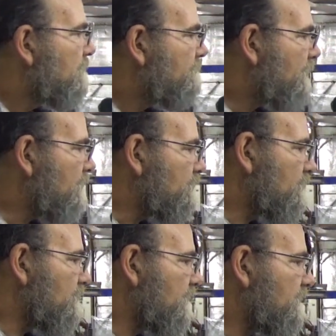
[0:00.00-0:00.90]
But we're
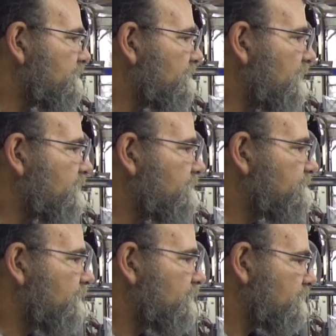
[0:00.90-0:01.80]
going to have to make it
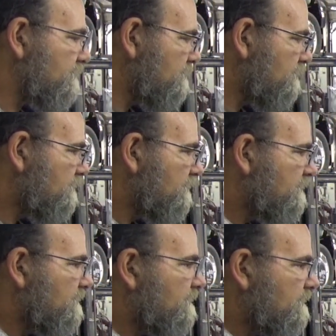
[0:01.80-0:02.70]
fit,
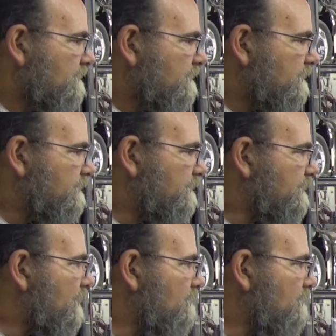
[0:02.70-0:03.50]
get it all